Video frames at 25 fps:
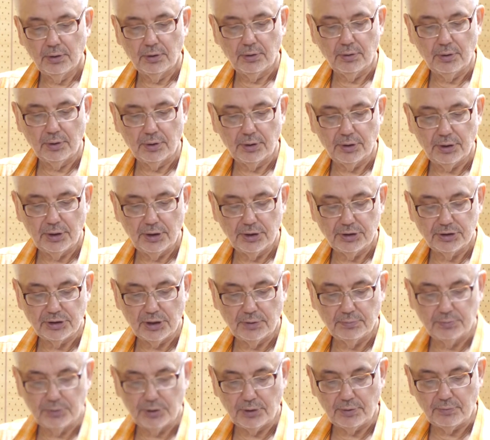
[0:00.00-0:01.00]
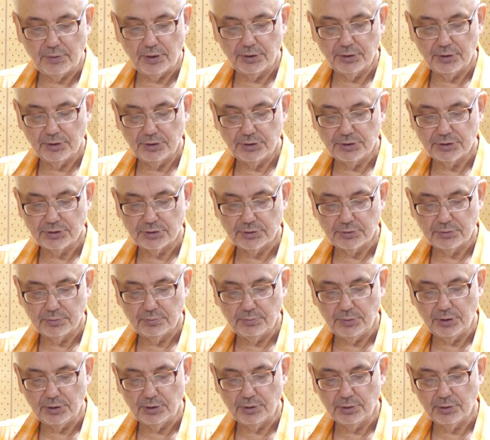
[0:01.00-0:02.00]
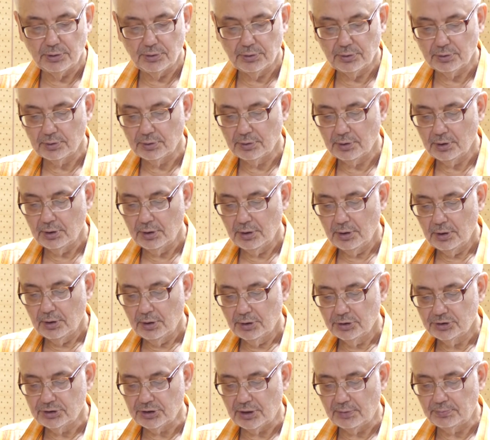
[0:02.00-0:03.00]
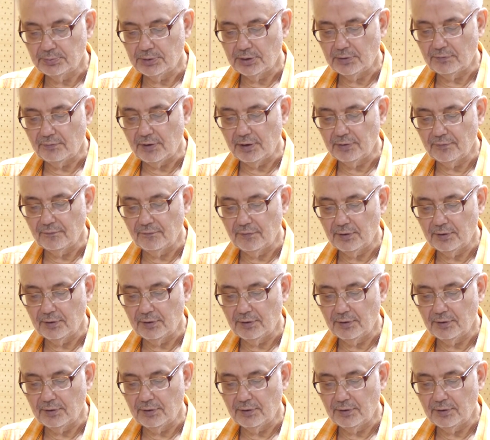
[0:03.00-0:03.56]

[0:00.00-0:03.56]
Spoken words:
Okay, chapter 1, it's in chapter 1,